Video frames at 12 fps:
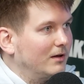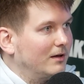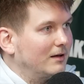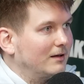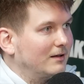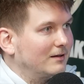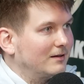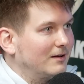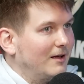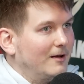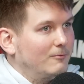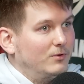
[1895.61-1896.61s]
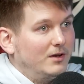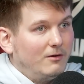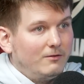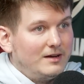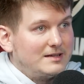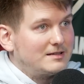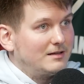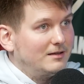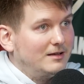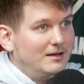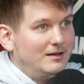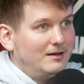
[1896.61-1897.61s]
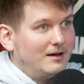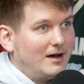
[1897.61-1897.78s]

And we know Vesely,